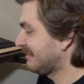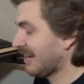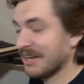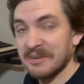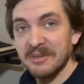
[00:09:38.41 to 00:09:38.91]

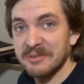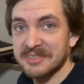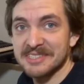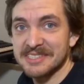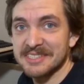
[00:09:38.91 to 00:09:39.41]
I don't know what
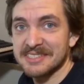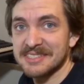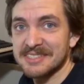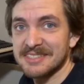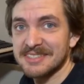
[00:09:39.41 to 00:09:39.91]
this is.
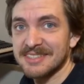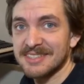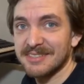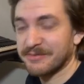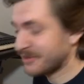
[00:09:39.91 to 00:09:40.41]

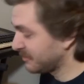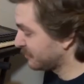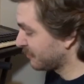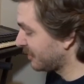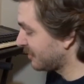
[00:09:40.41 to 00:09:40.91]
It feels
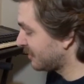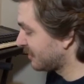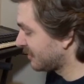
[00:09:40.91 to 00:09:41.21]
weird.